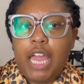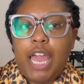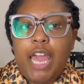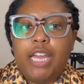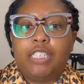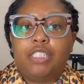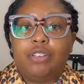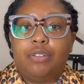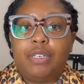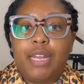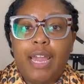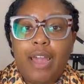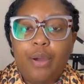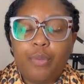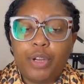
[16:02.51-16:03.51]
And so
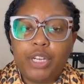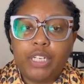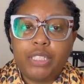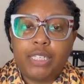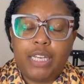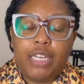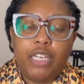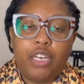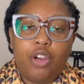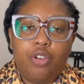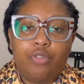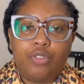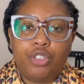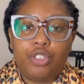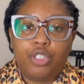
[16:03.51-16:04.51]
now we're gonna take it
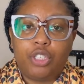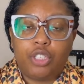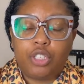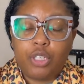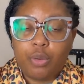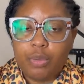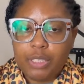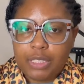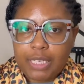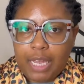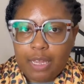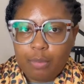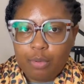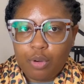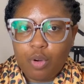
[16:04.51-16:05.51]
over to the sewing
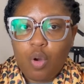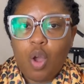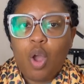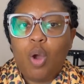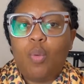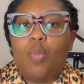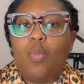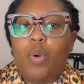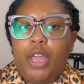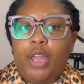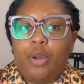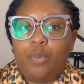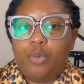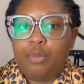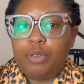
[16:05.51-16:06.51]
table where
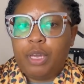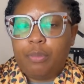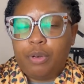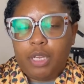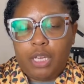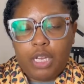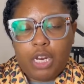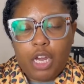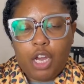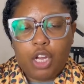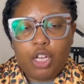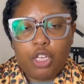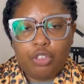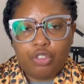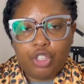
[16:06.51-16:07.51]
we'll be able to get a
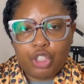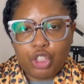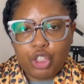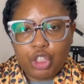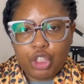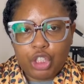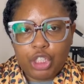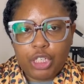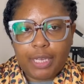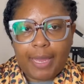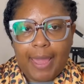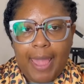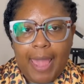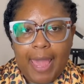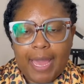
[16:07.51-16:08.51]
closer look
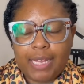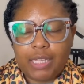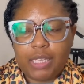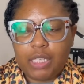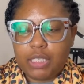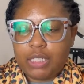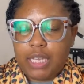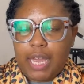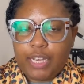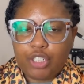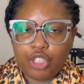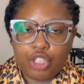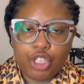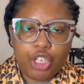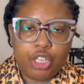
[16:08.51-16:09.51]
at the
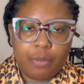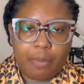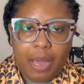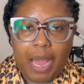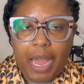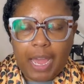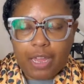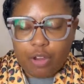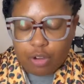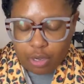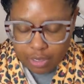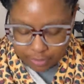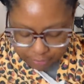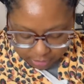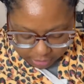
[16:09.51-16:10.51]
texture, the pile
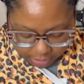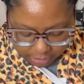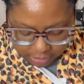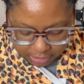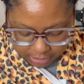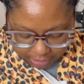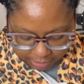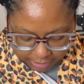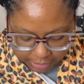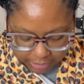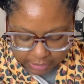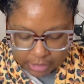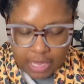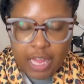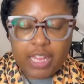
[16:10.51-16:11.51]
of this
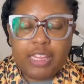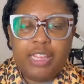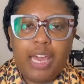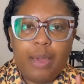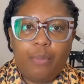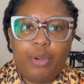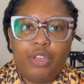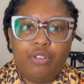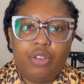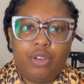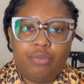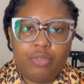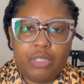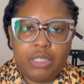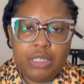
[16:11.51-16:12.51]
design. That way you
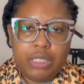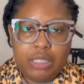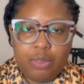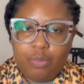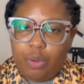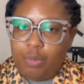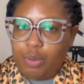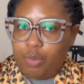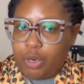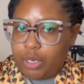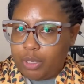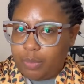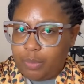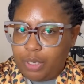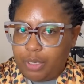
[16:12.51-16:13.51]
can really see what we're
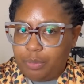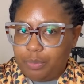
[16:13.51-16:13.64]
working with.